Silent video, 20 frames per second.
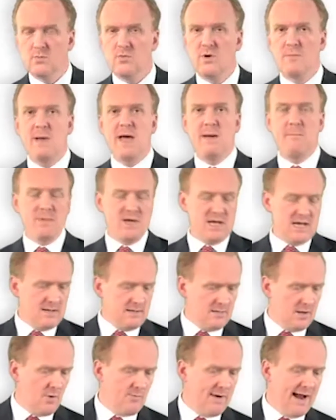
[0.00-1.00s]

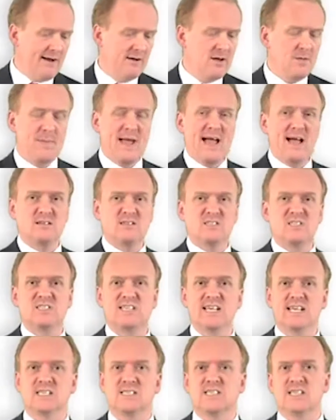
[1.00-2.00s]
Remember, around about
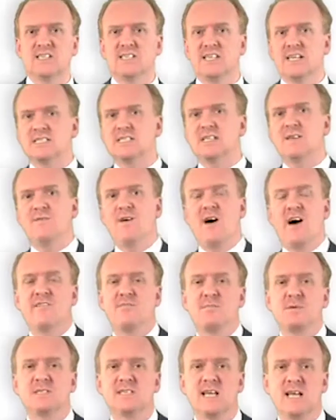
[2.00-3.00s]

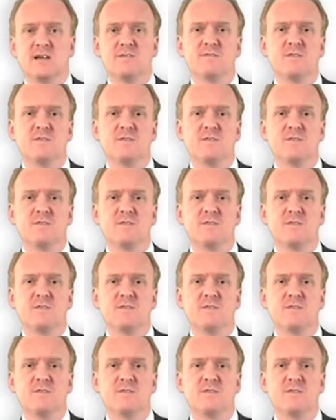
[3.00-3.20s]
60–65%